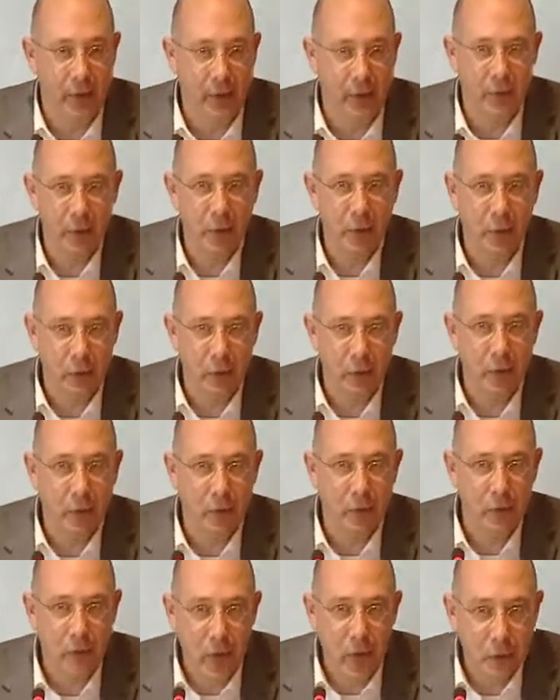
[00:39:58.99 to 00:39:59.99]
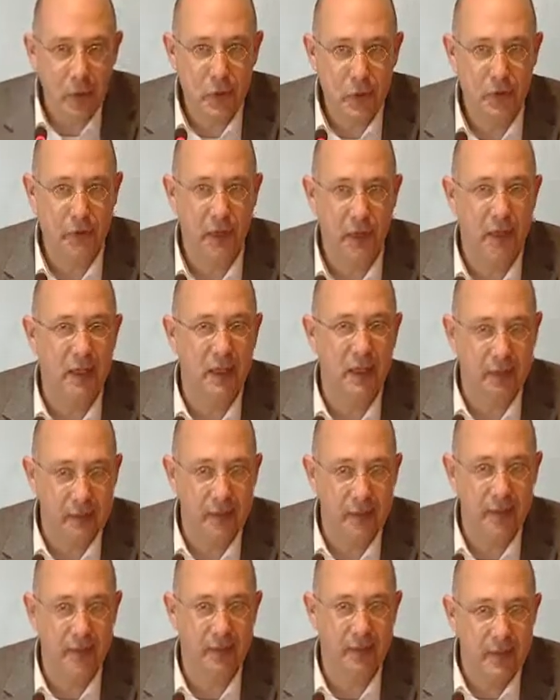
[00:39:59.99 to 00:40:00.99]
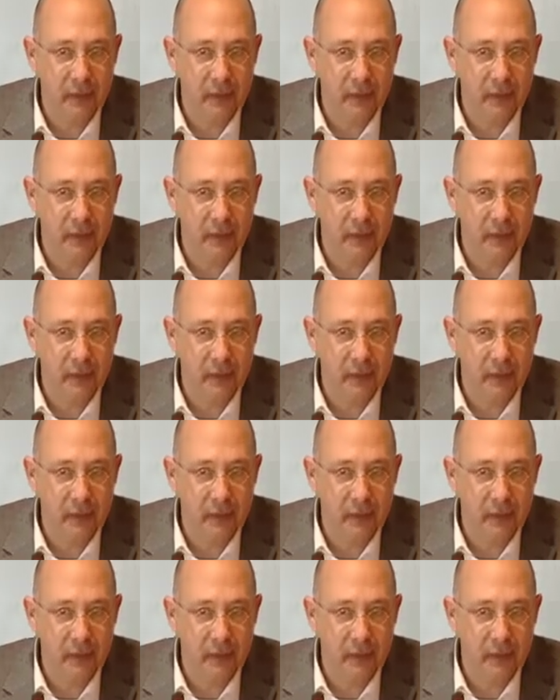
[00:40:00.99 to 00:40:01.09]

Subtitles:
Everybody who knows and experiences